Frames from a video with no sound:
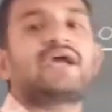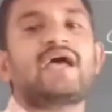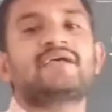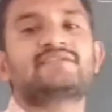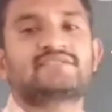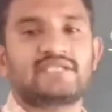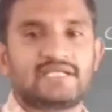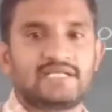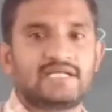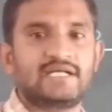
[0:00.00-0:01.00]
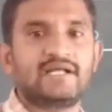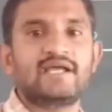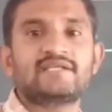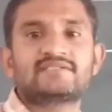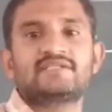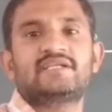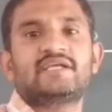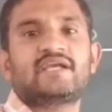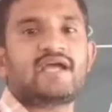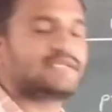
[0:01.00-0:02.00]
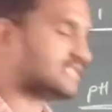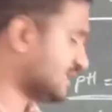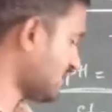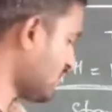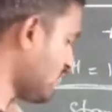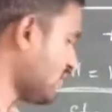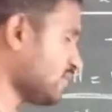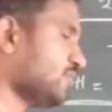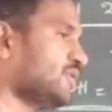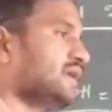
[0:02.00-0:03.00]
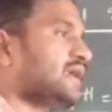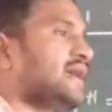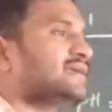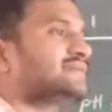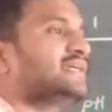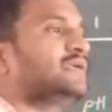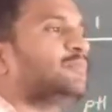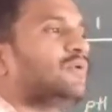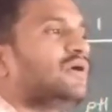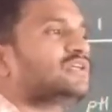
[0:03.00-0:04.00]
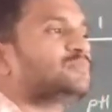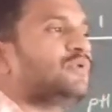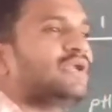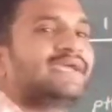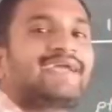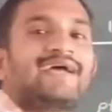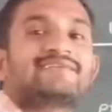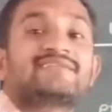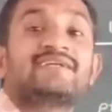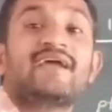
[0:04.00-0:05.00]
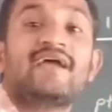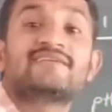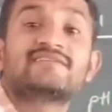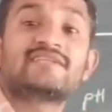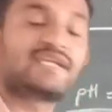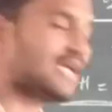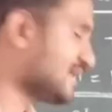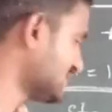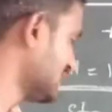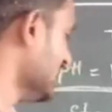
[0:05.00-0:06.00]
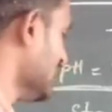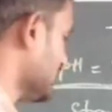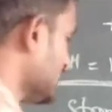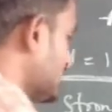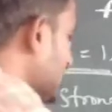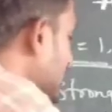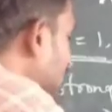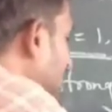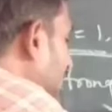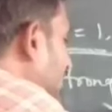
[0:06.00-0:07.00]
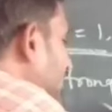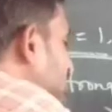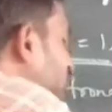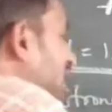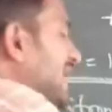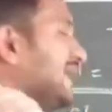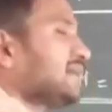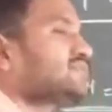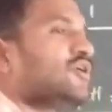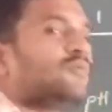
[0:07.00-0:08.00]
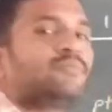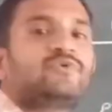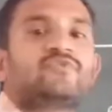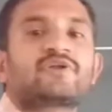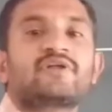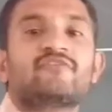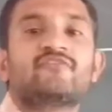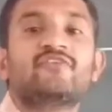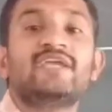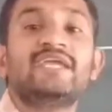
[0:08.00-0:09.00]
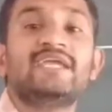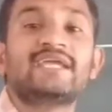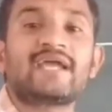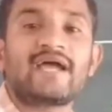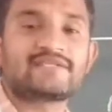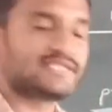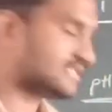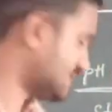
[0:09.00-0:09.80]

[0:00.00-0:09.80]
acid, carbonic acid, phosphoric acid, acetic acid. These three also the example for the weak acids.